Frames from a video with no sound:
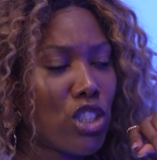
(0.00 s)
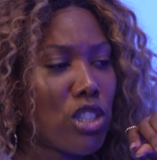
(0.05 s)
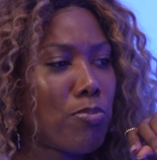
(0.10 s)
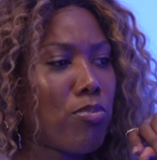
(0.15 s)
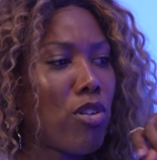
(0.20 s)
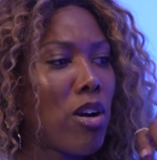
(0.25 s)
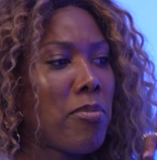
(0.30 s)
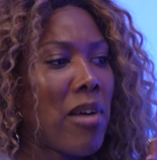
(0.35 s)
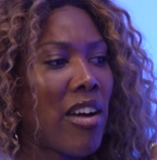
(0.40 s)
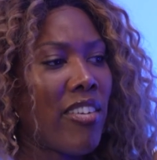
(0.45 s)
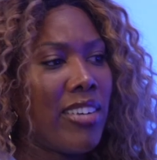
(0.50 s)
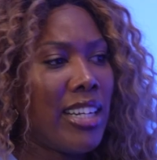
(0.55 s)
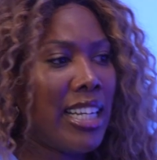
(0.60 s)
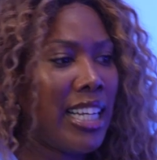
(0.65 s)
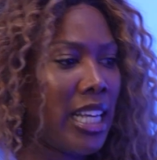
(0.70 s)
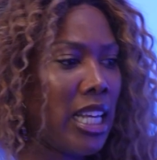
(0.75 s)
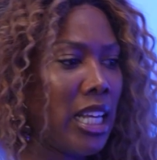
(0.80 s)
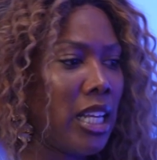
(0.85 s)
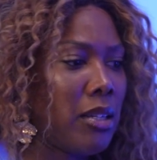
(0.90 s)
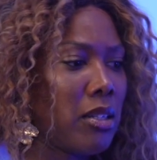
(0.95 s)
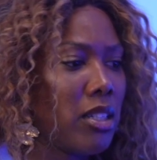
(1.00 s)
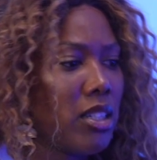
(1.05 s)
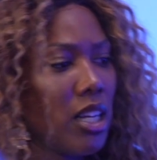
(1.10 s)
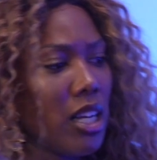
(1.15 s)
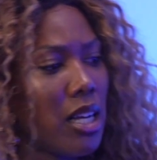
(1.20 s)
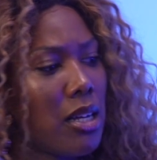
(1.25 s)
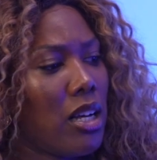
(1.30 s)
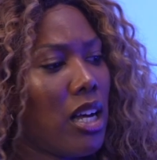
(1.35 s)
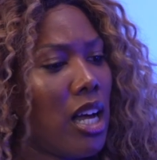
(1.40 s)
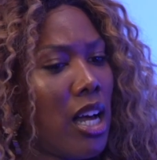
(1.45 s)
So primarily
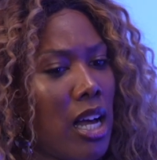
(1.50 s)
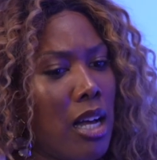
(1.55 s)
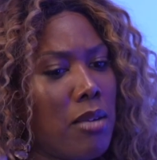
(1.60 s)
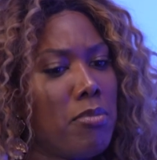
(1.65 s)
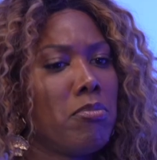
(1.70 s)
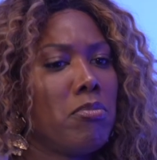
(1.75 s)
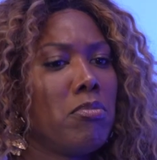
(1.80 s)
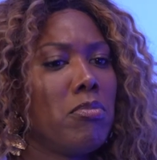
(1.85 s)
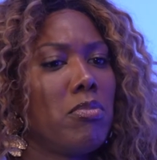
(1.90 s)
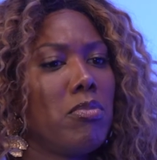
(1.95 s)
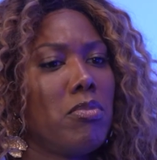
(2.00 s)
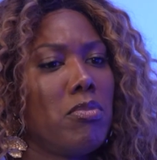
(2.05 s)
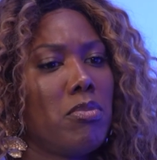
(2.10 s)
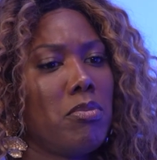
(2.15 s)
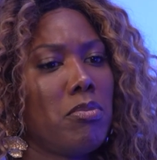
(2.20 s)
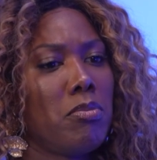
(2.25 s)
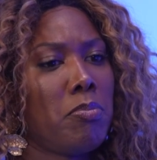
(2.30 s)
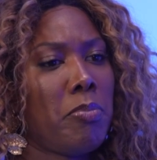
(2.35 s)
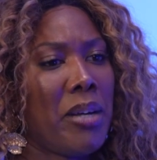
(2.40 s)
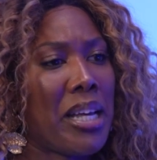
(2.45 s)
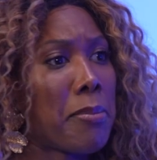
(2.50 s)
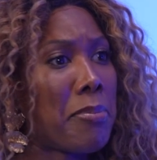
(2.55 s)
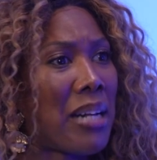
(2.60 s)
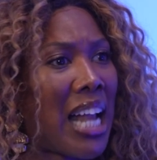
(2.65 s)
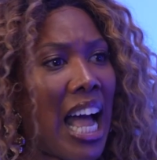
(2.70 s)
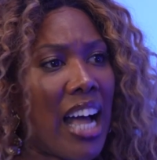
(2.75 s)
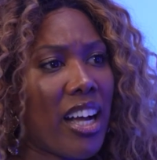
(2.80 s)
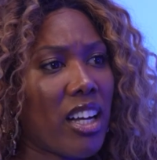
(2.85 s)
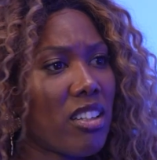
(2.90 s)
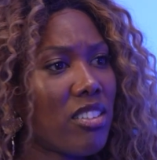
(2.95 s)
being
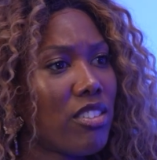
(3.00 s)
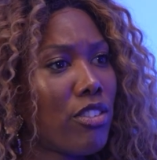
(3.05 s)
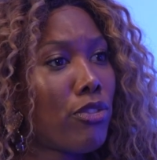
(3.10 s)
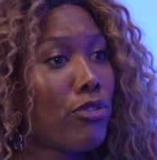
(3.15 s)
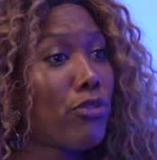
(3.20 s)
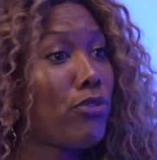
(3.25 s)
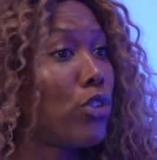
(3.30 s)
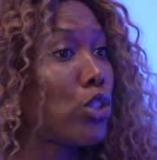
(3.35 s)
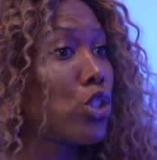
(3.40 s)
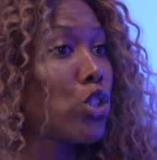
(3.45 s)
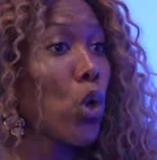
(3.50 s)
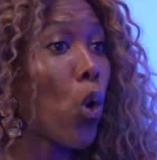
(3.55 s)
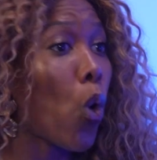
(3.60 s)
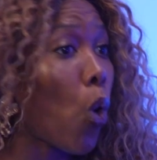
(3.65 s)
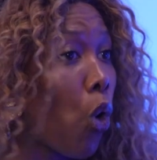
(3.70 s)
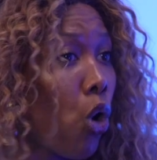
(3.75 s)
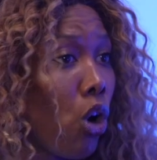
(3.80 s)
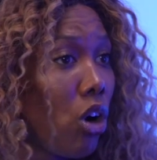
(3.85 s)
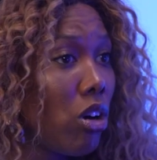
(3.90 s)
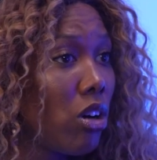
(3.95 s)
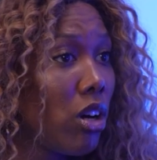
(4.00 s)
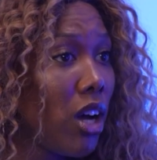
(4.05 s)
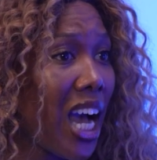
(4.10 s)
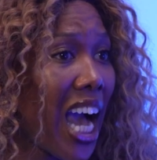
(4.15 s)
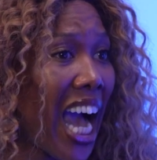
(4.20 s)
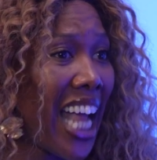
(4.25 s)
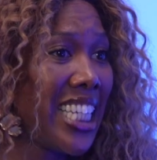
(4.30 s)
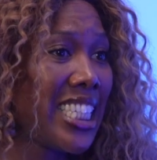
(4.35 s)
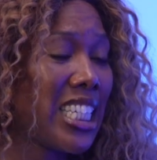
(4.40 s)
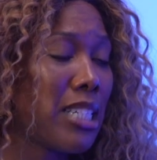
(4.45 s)
black, for sure.
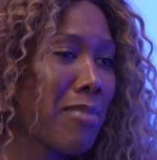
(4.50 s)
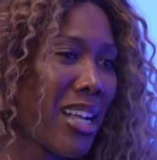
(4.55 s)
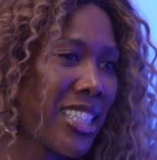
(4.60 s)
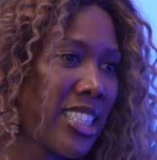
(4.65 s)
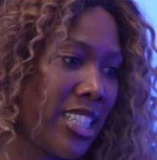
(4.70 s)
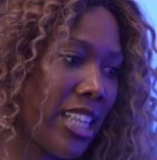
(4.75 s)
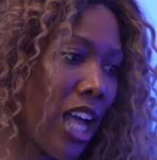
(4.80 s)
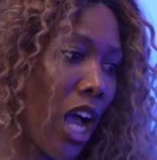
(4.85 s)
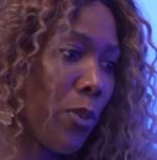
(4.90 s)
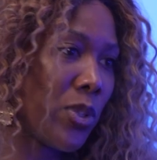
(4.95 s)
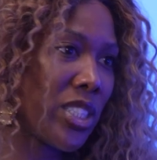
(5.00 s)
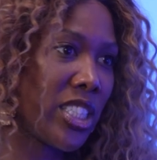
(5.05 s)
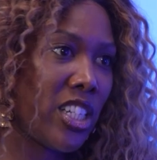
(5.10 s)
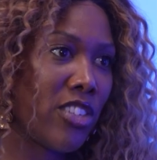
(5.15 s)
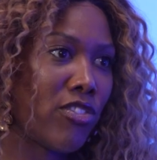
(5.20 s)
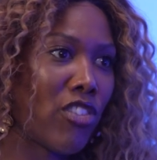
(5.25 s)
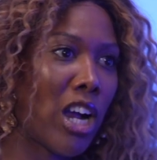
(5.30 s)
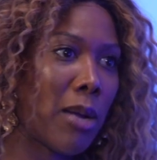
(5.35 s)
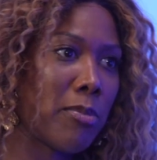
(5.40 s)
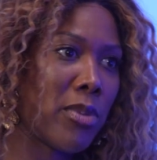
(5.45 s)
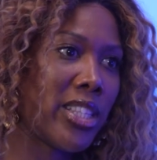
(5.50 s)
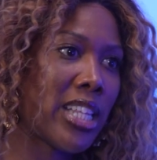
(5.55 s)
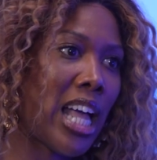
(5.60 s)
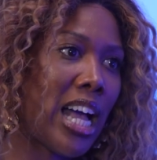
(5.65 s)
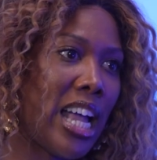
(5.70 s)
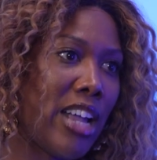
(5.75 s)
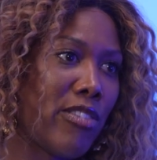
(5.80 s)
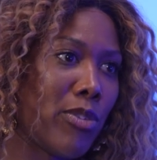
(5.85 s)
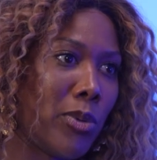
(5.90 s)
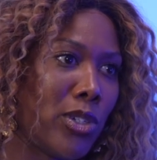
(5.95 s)
And it didn't matter that I was in an environment that
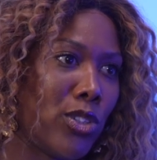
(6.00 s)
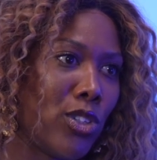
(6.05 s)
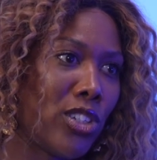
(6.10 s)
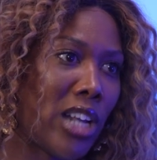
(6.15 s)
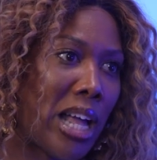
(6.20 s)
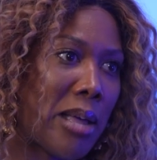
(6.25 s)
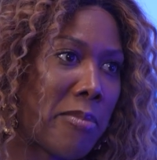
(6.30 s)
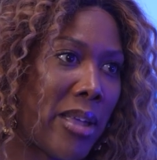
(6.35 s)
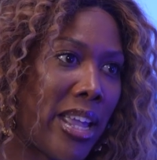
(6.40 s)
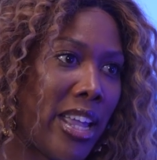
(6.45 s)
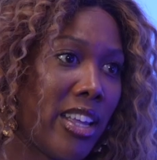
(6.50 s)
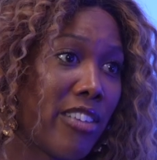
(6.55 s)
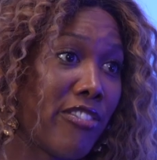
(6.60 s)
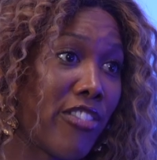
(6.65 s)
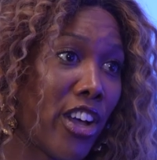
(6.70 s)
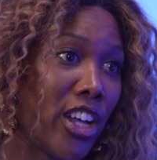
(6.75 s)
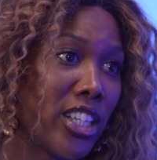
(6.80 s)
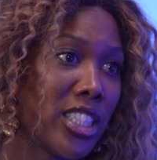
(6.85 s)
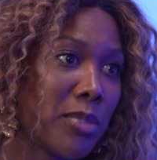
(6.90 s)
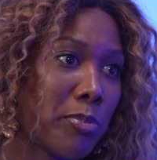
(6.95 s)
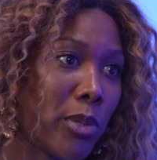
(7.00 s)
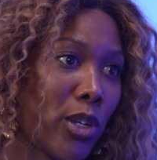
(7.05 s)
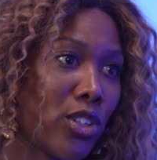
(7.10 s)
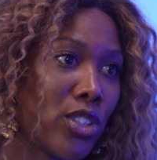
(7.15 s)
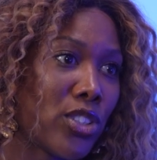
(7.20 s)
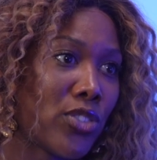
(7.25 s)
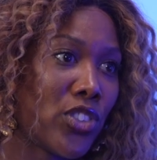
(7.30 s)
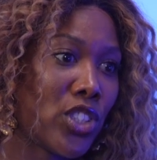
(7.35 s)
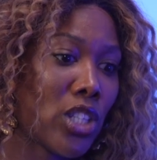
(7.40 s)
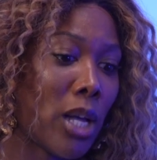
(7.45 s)
everyone looked like me first,
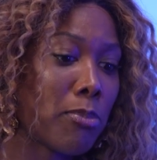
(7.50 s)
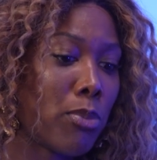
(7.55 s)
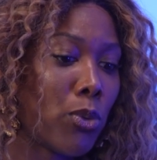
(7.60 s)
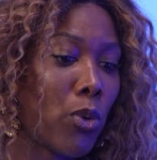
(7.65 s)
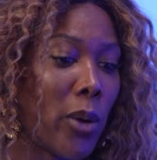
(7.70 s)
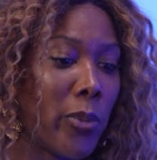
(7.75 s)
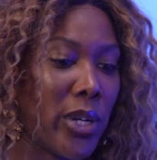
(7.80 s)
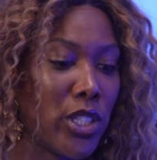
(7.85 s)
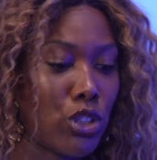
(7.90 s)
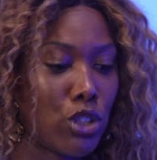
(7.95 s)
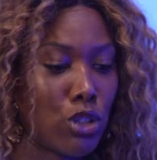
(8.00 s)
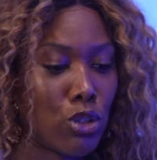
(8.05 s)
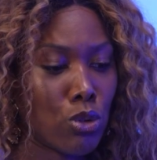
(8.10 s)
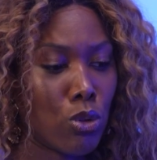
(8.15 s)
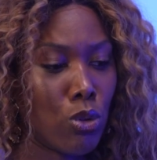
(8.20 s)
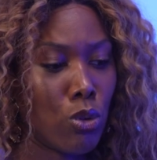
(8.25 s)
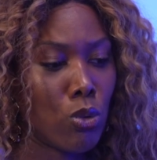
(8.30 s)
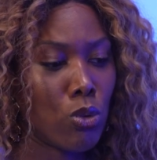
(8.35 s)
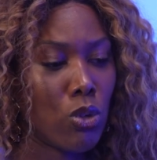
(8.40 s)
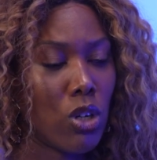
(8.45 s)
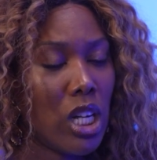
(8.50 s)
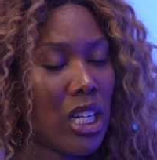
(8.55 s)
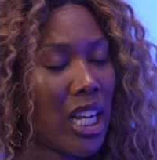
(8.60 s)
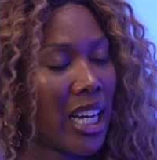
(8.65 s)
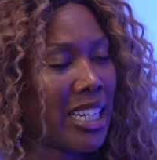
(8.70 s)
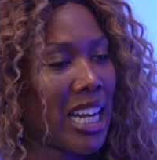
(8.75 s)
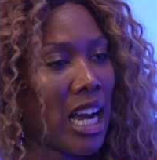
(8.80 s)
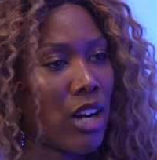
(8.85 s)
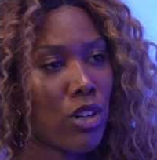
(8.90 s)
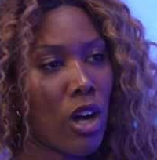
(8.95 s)
because, for example, I went to school
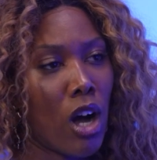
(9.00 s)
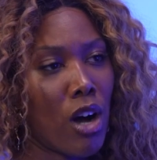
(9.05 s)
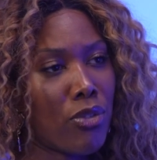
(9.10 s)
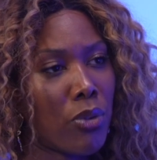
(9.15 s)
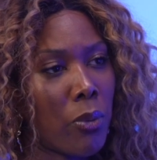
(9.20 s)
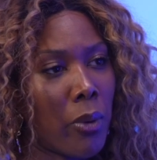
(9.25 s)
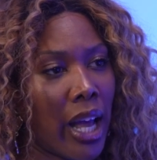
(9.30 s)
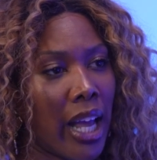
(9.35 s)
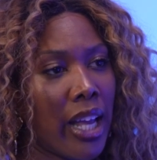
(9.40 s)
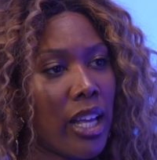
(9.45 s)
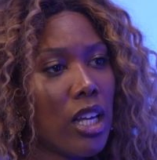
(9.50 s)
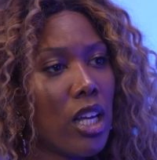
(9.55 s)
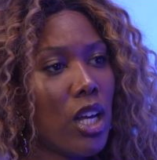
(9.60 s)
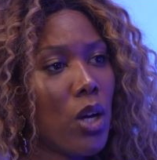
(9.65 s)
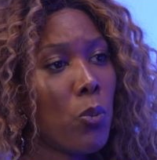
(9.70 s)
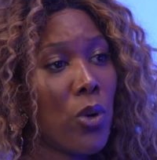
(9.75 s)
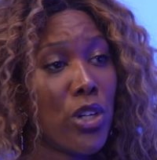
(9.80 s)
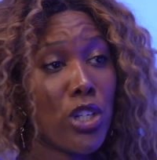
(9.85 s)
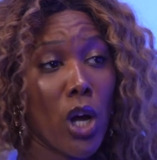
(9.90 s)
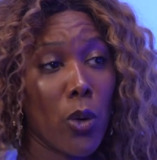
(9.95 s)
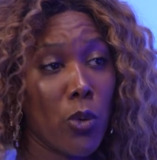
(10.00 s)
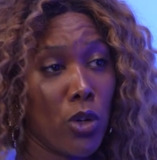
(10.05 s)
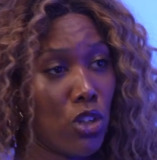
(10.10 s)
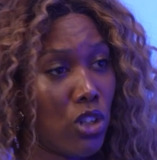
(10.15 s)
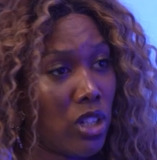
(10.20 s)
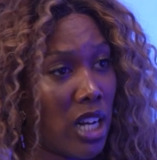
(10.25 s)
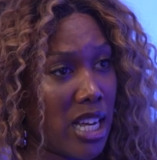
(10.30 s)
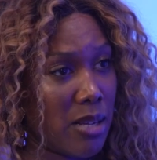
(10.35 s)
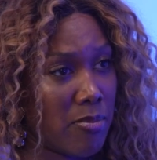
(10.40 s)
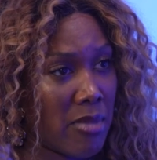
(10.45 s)
like an hour and a half away where no one
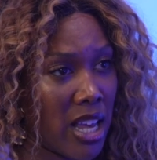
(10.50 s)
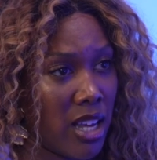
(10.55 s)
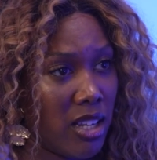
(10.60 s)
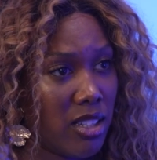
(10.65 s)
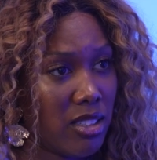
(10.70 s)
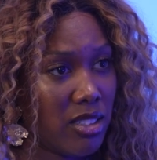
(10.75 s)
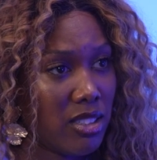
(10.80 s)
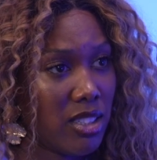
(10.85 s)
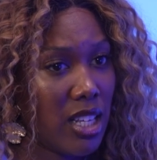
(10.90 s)
looked like me.